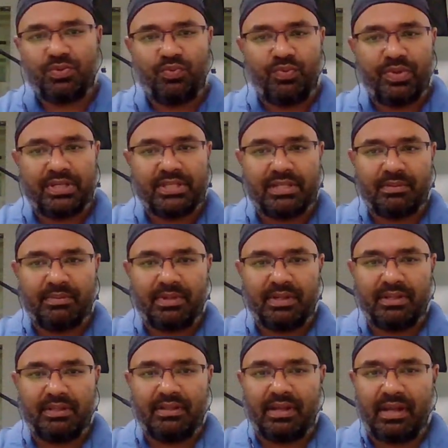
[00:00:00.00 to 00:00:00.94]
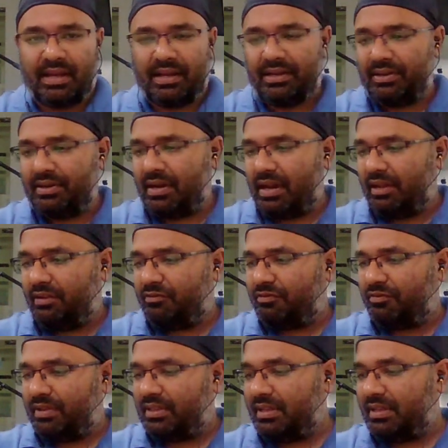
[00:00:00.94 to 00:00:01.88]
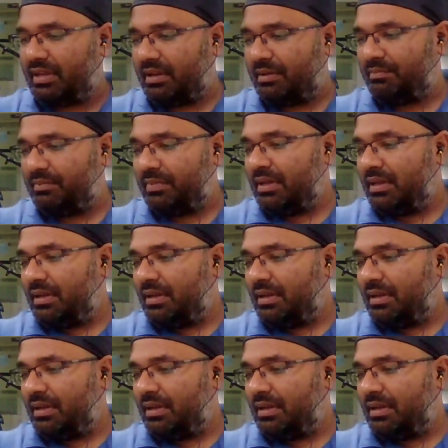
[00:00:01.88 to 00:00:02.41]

vegetable and knife with them,